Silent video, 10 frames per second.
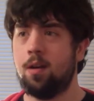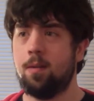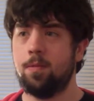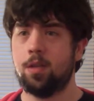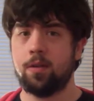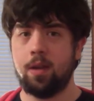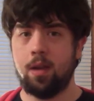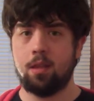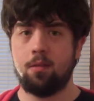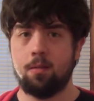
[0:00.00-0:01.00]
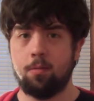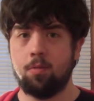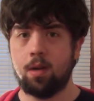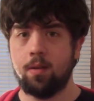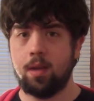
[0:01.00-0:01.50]
just so I can get through them
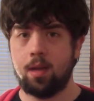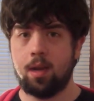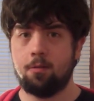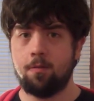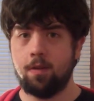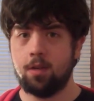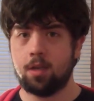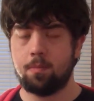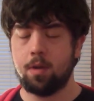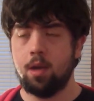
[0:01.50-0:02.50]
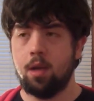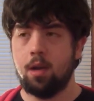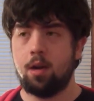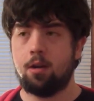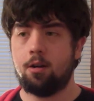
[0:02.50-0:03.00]
quickly and get reviews up.
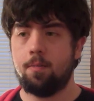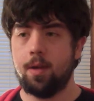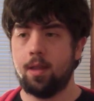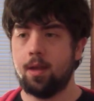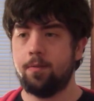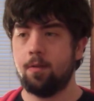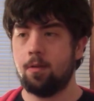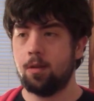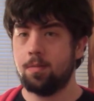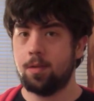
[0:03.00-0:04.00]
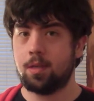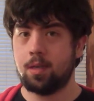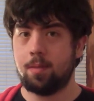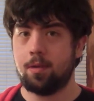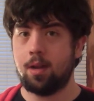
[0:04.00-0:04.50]
And then for Christmas,
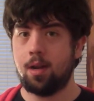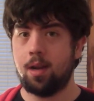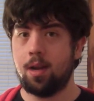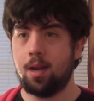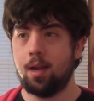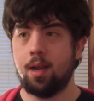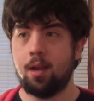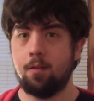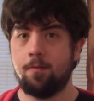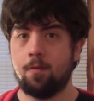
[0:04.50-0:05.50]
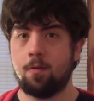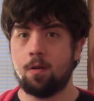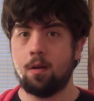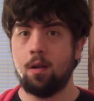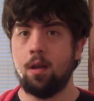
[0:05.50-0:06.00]
I'm planning on getting Halo
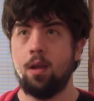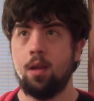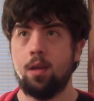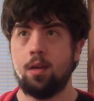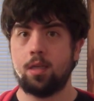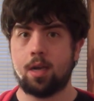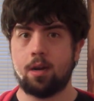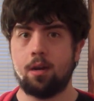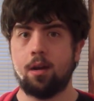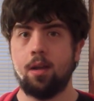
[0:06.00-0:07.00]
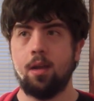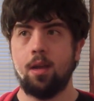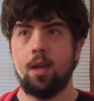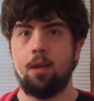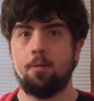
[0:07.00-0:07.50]
4, Dishonored,
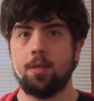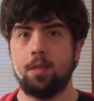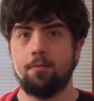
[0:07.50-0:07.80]
and Resident Evil